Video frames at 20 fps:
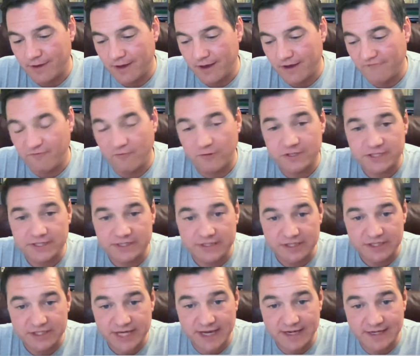Unfortunately,
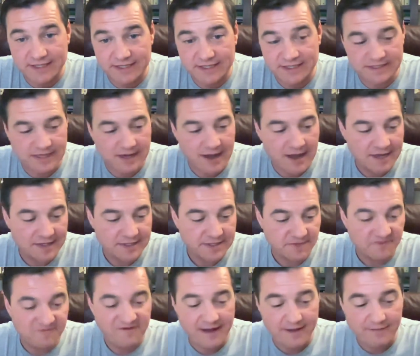Janice has got
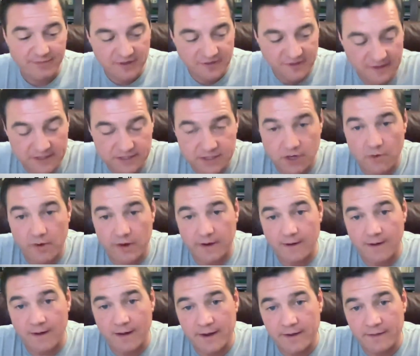some family things going
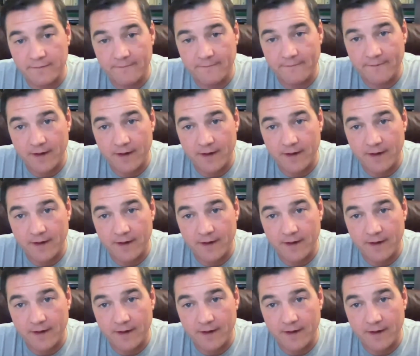on.